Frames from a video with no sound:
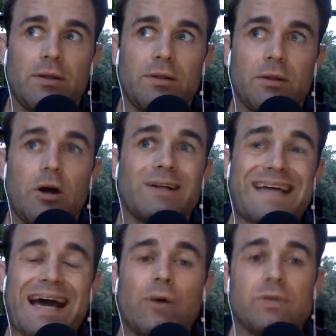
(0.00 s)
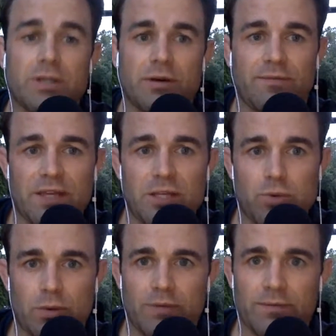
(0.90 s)
logged out of each
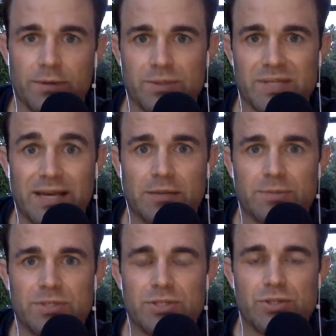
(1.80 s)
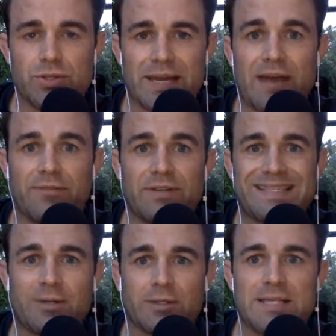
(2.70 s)
one of those items so that every
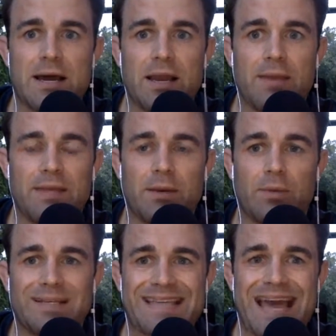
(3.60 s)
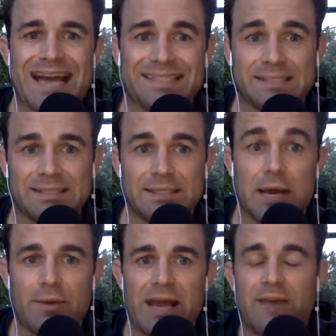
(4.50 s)
single time that I wanted to access it,
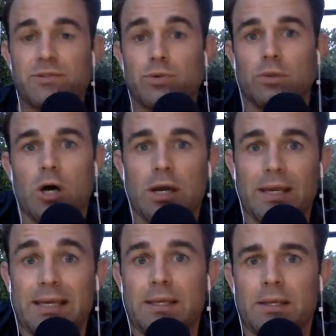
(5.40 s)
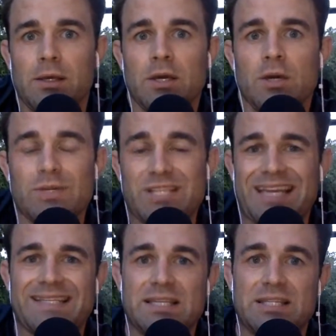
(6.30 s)
I would have to log in, which
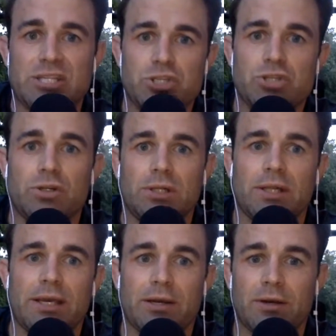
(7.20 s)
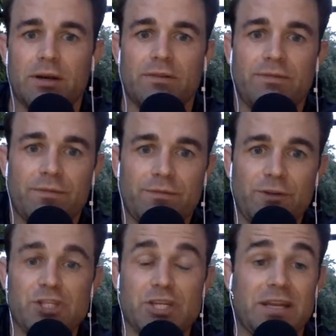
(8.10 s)
again is additional a layer of
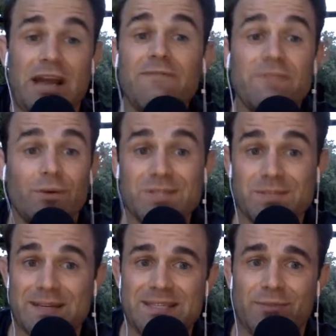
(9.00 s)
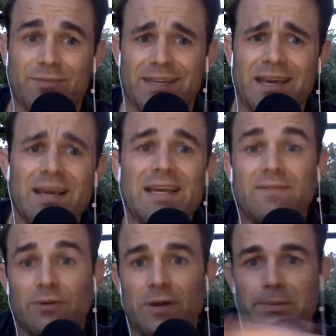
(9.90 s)
friction. And I've noticed myself, like,
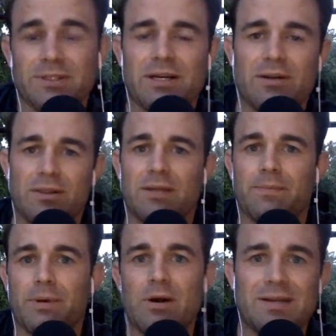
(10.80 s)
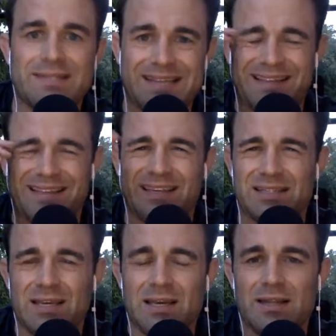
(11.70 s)
even though I pulled it out of the bar, it's not like
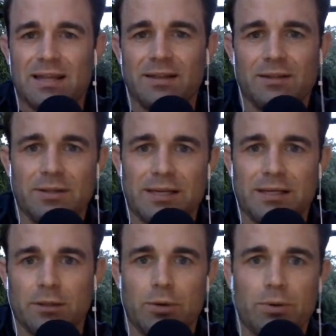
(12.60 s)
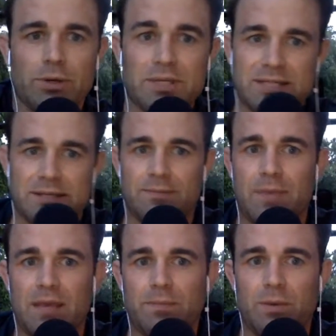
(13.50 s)
that little like logo doesn't
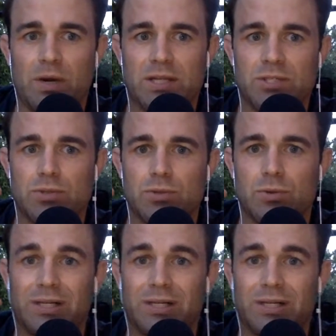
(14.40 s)
make me want to